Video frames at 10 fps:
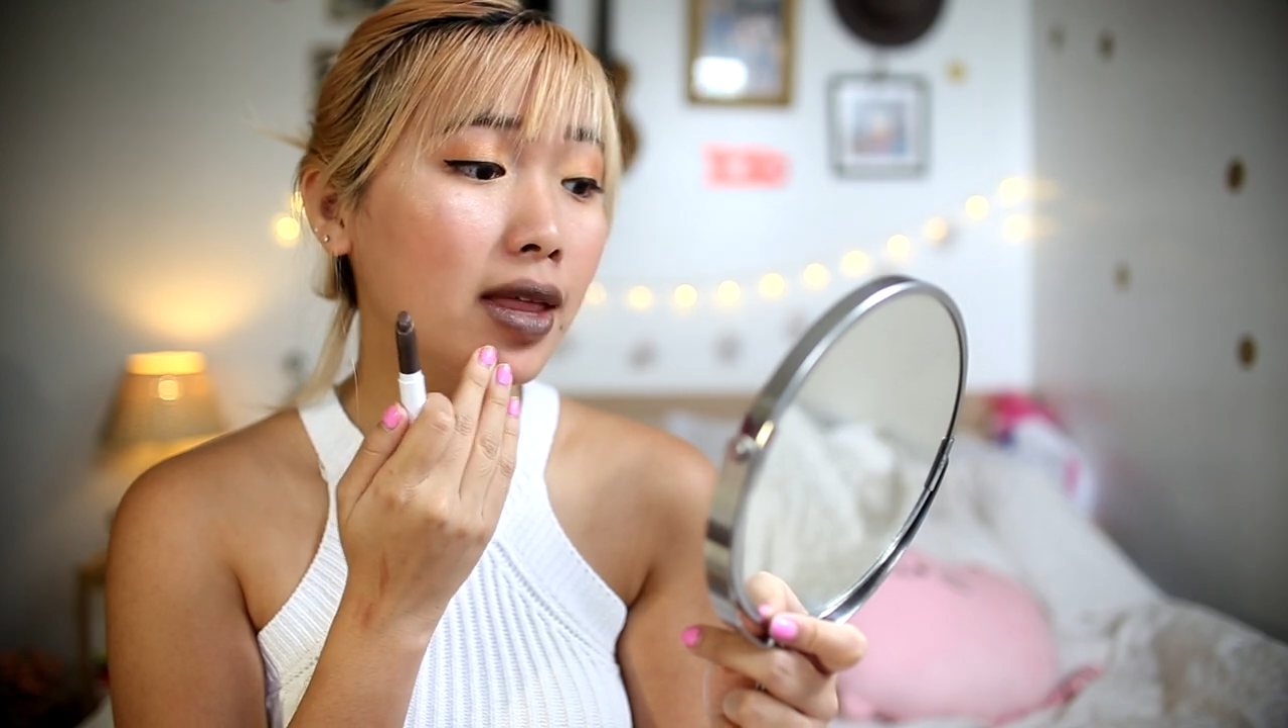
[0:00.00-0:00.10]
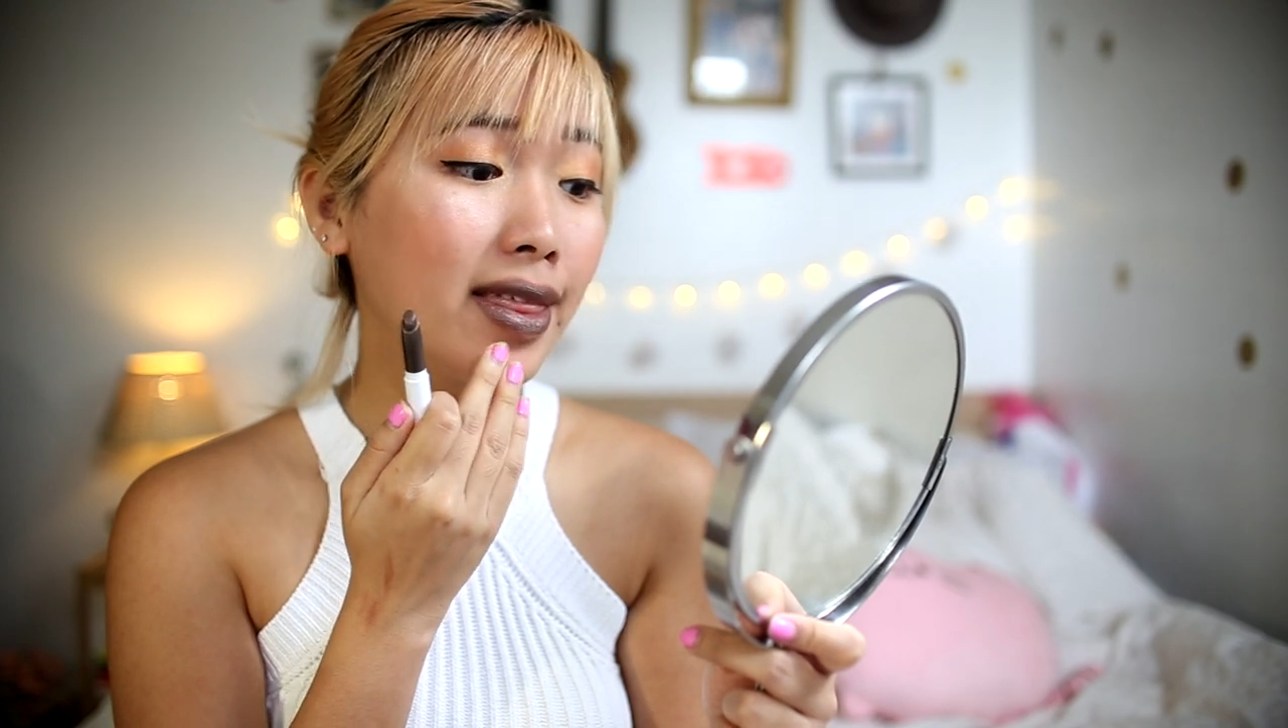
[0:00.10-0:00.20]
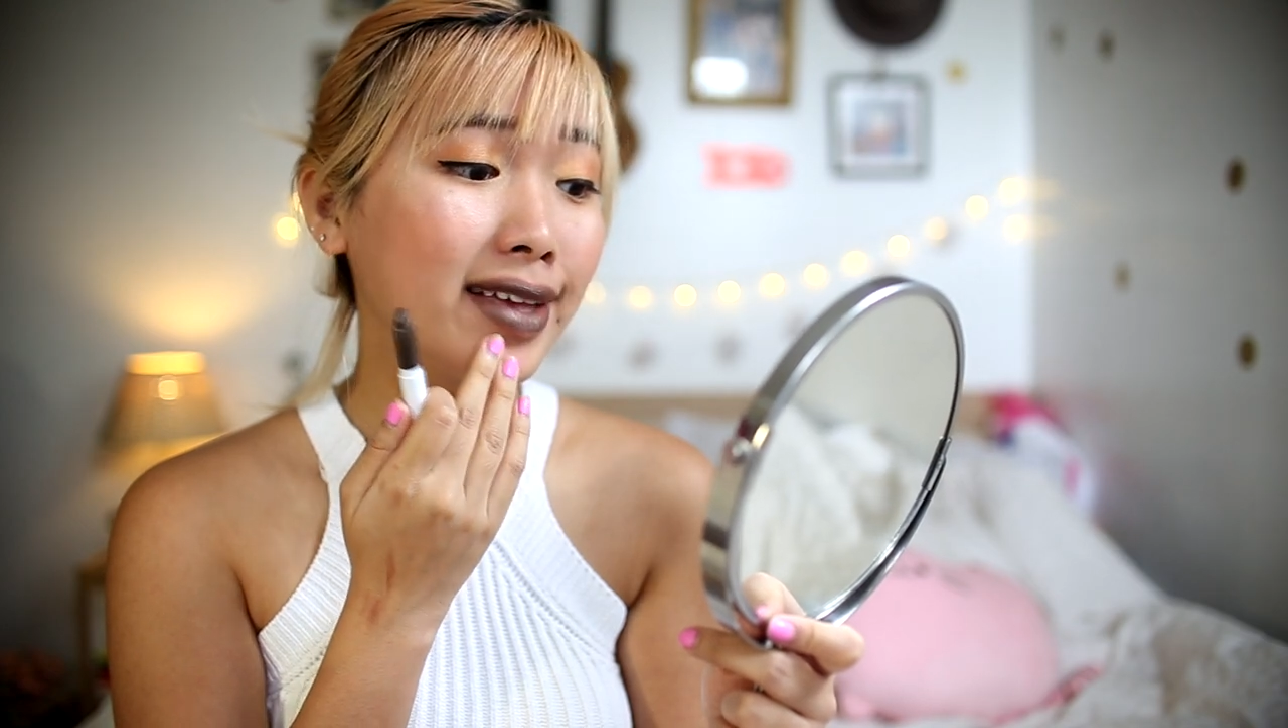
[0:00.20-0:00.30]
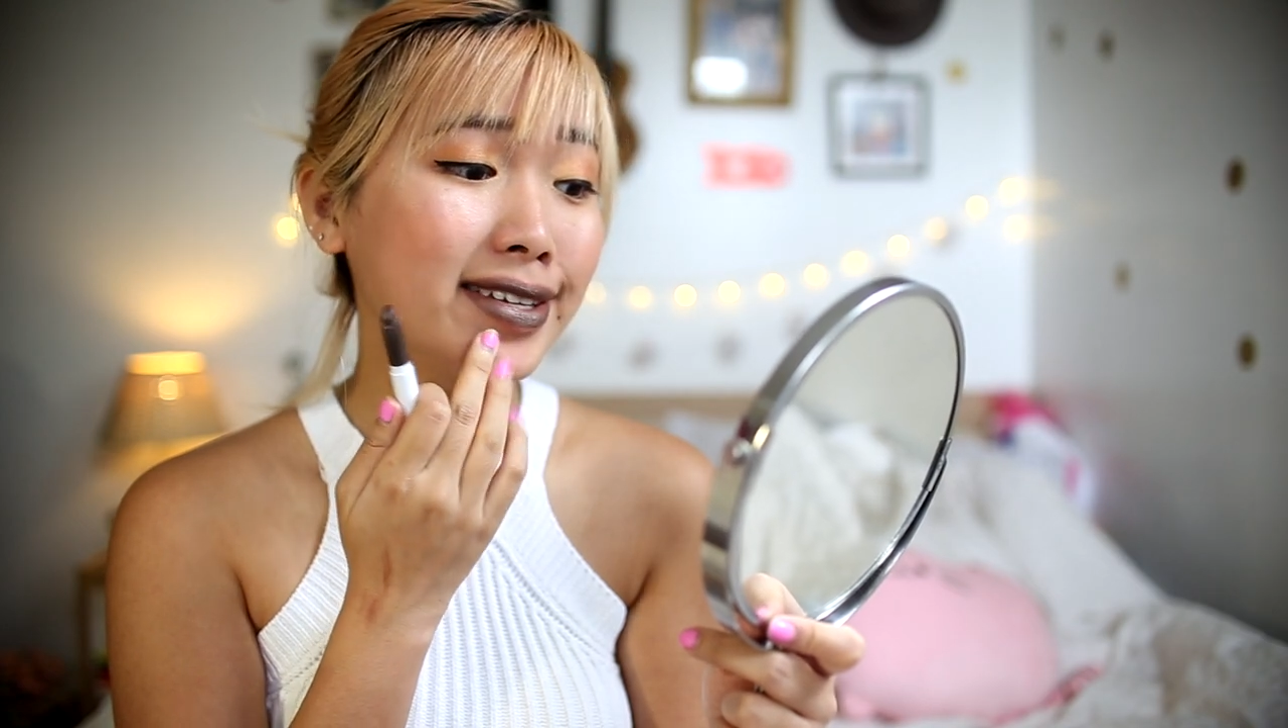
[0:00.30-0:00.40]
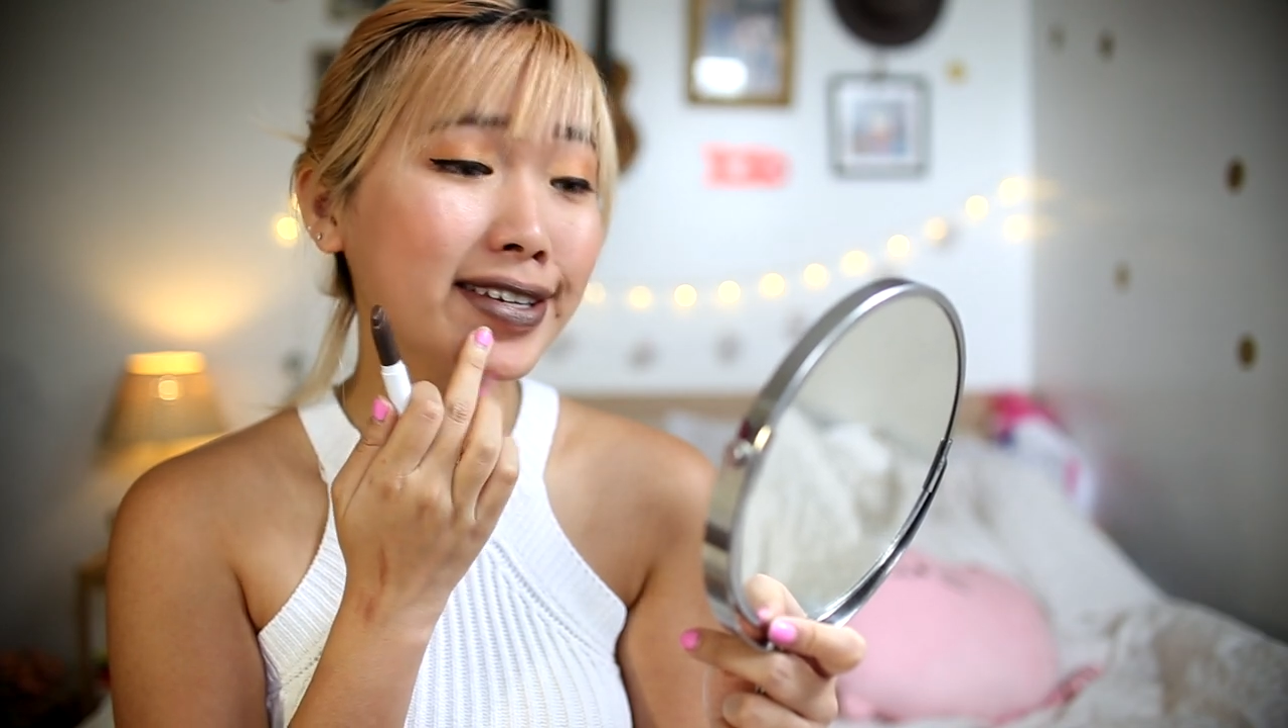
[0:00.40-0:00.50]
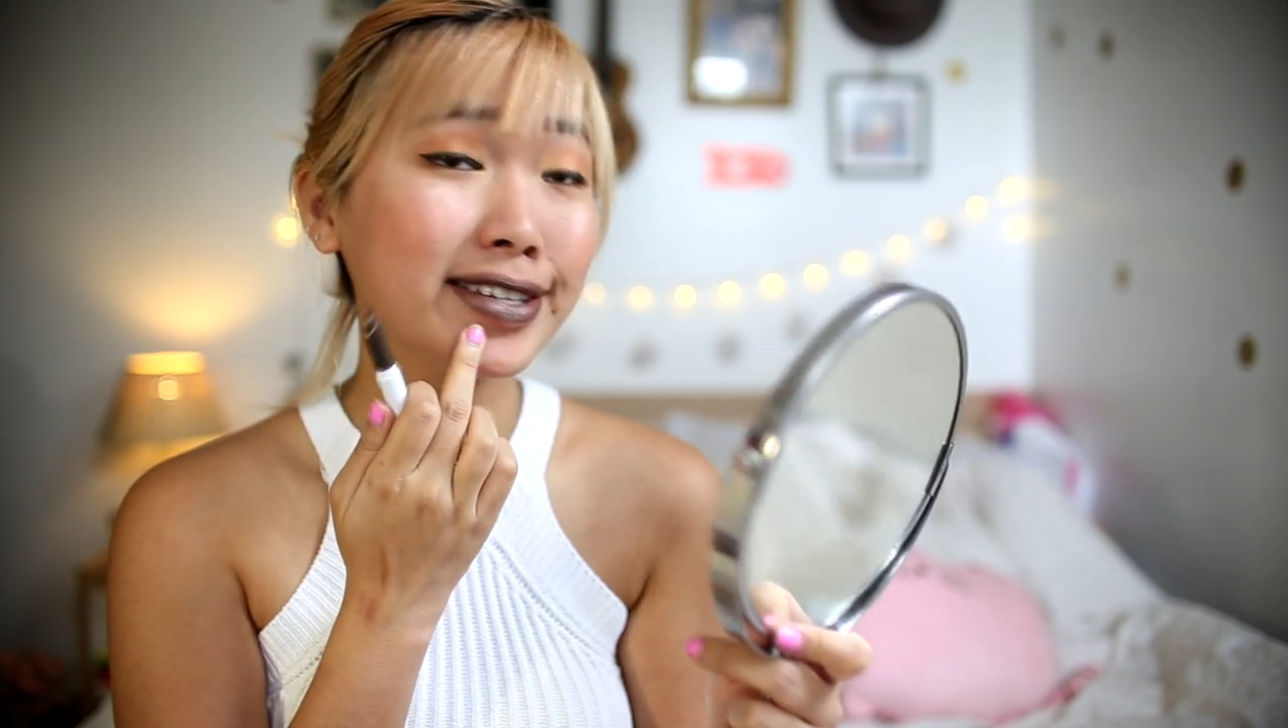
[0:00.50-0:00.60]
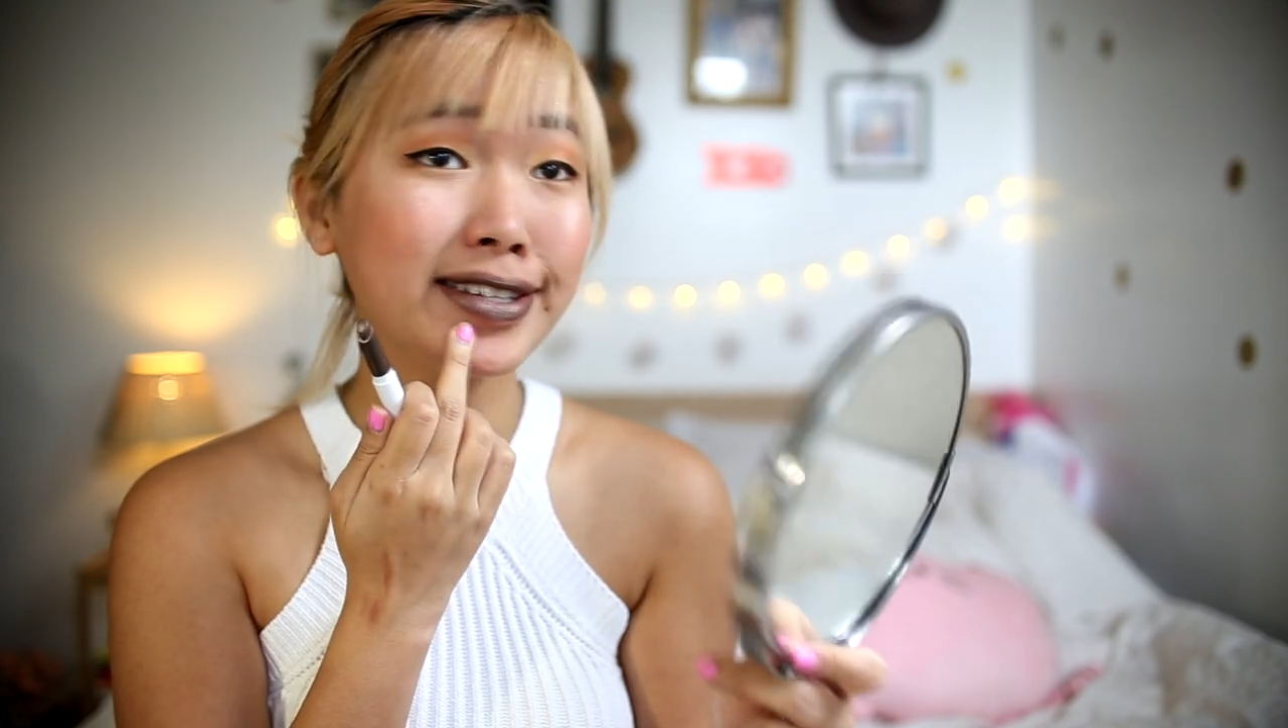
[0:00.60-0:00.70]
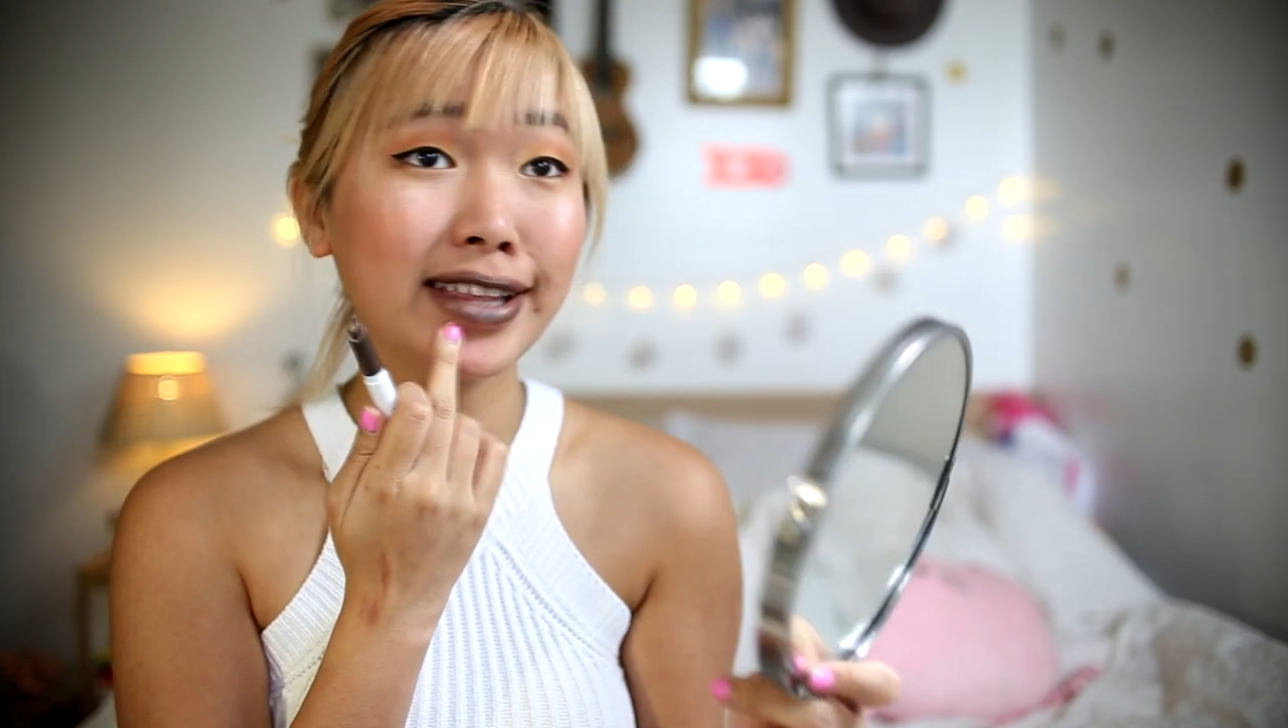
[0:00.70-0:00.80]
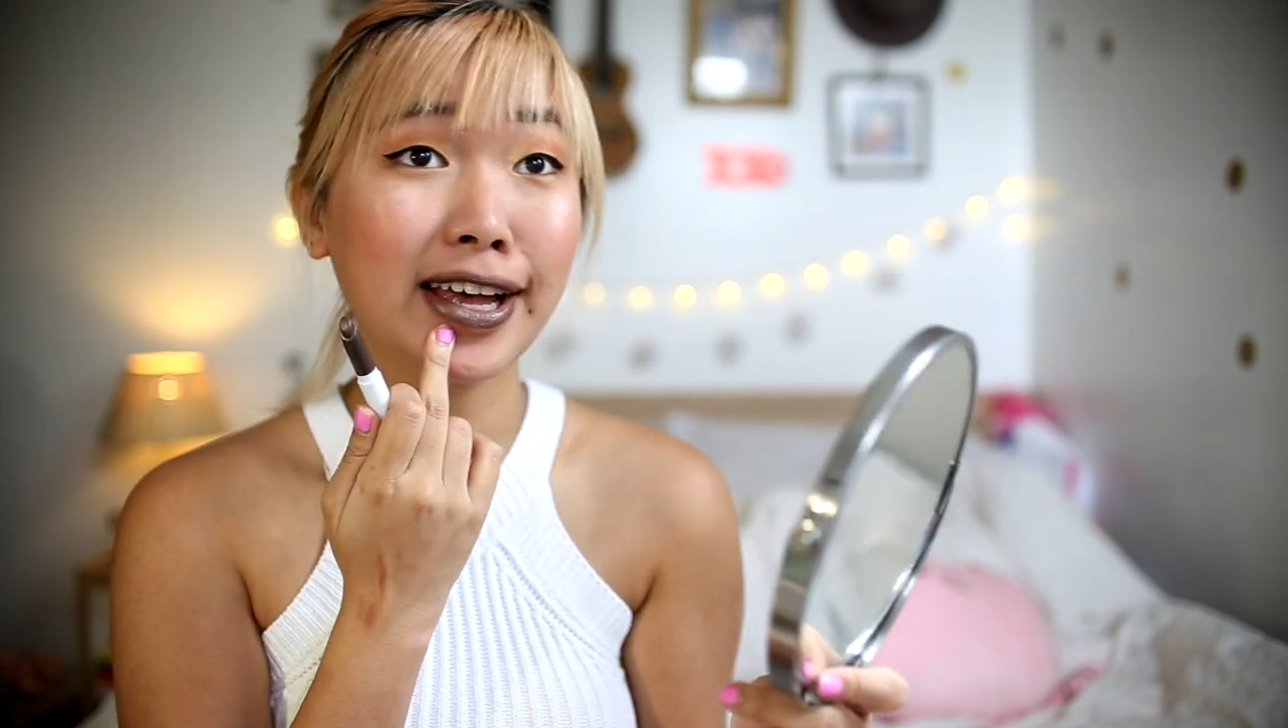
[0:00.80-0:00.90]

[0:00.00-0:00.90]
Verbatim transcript: this is